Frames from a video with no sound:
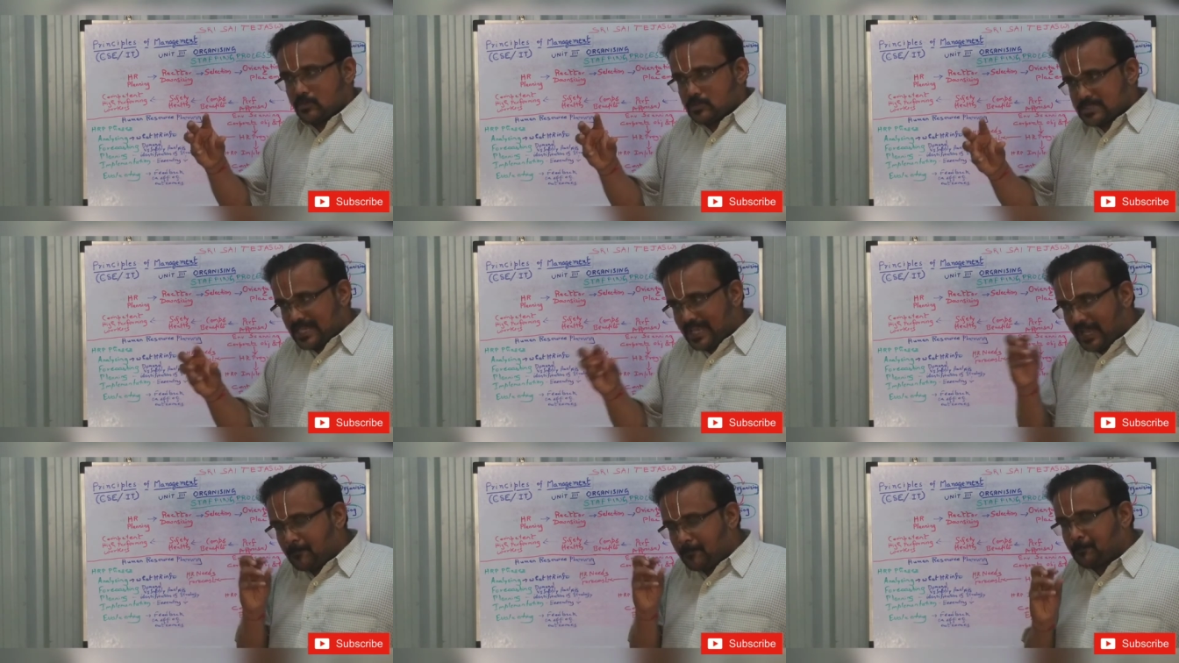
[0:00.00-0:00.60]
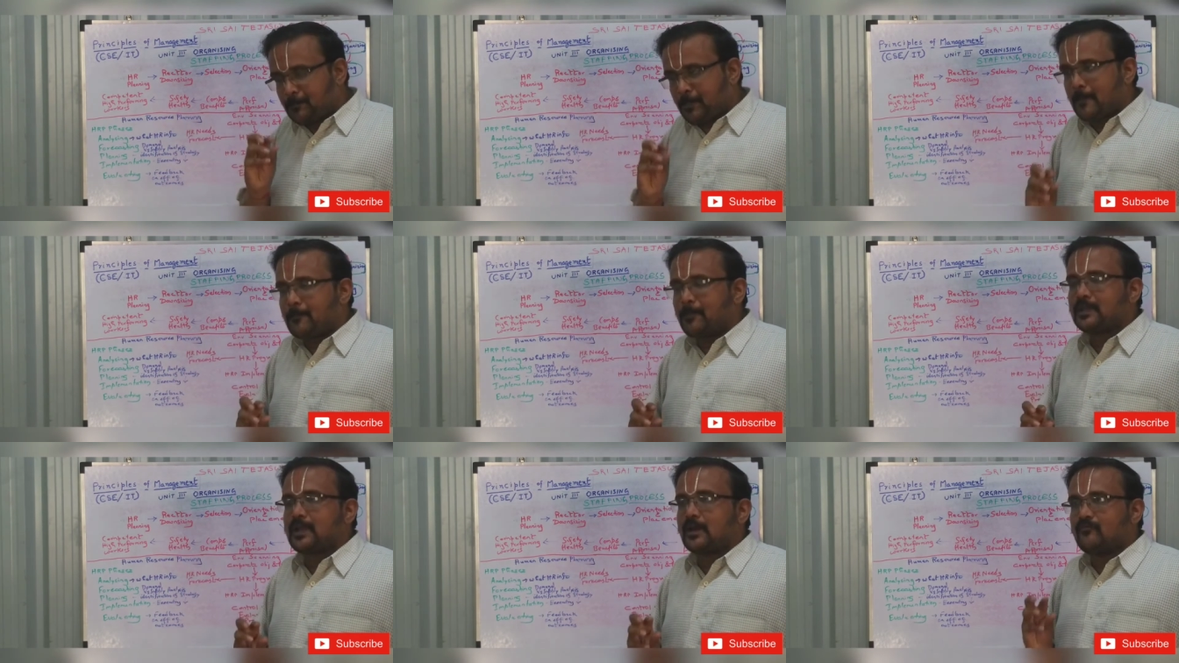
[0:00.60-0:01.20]
select
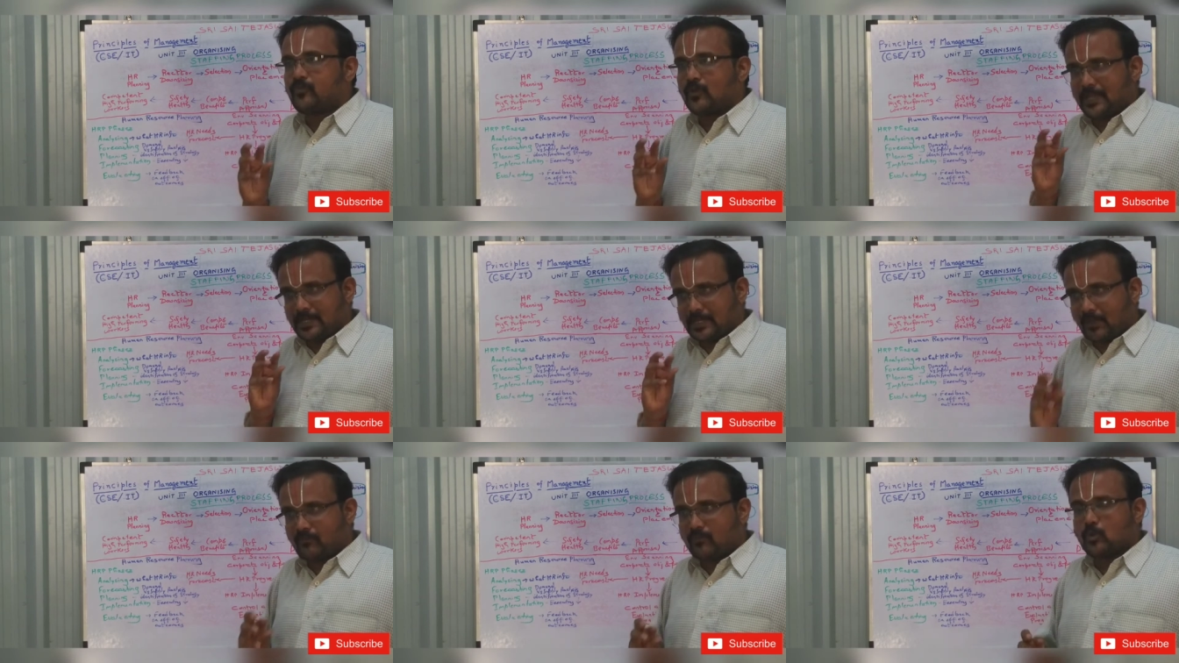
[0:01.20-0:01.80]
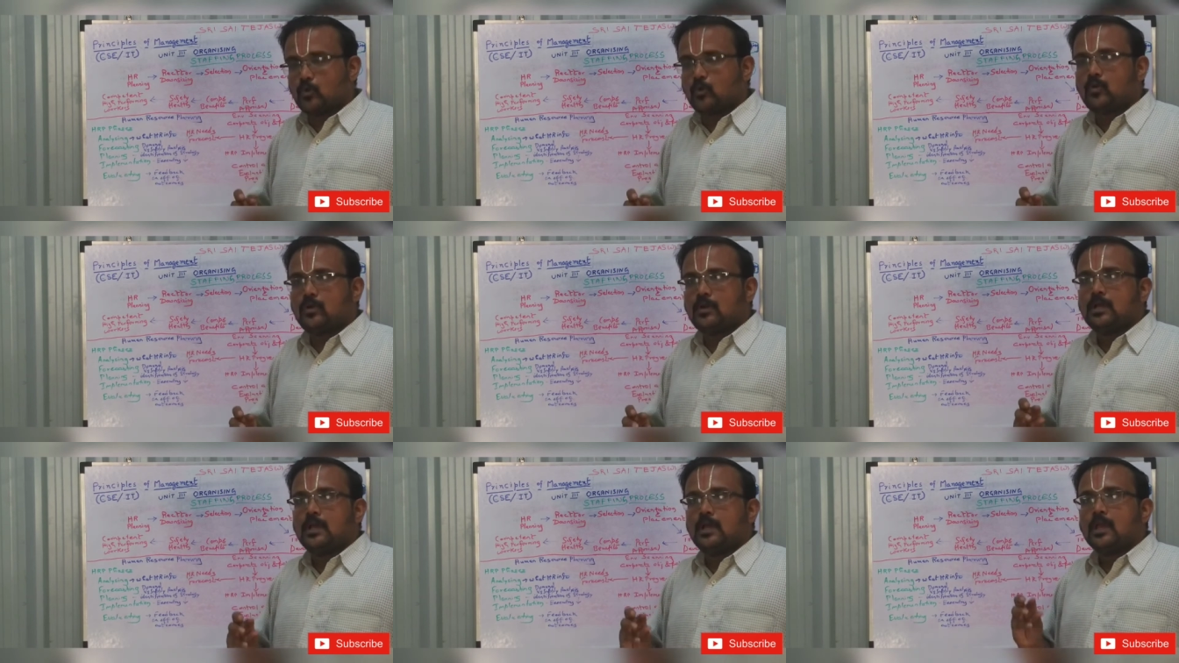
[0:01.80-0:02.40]
people, come for interview,